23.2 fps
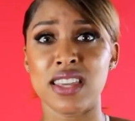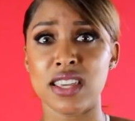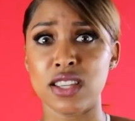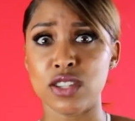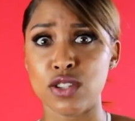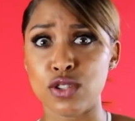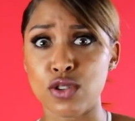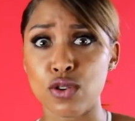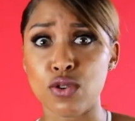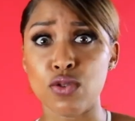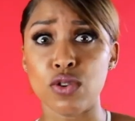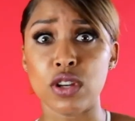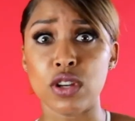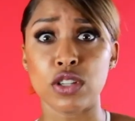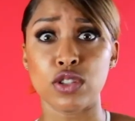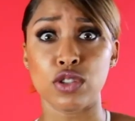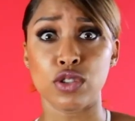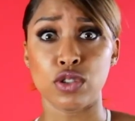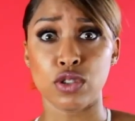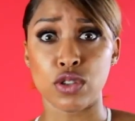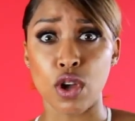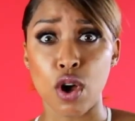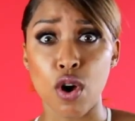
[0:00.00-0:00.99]
This dude
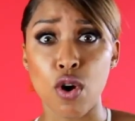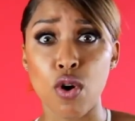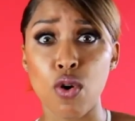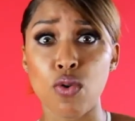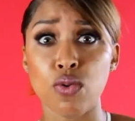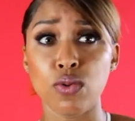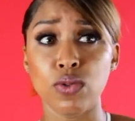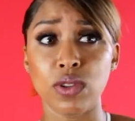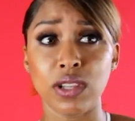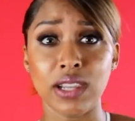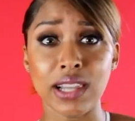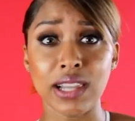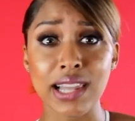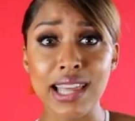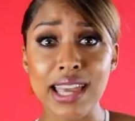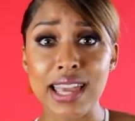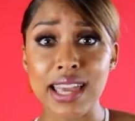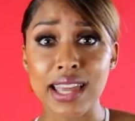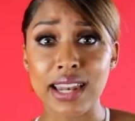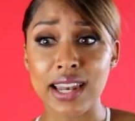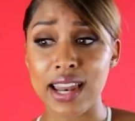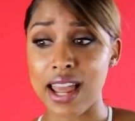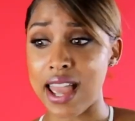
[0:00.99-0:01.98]
is so
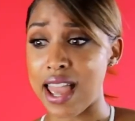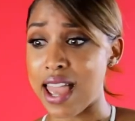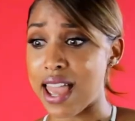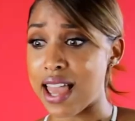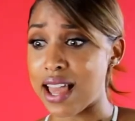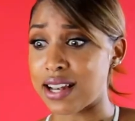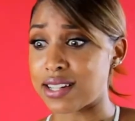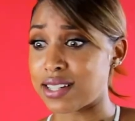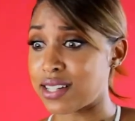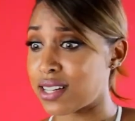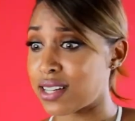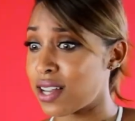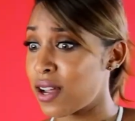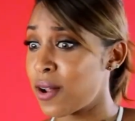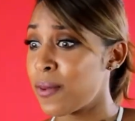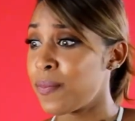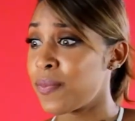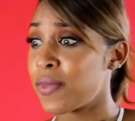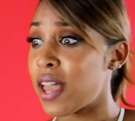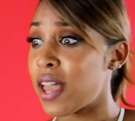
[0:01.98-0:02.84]
lit and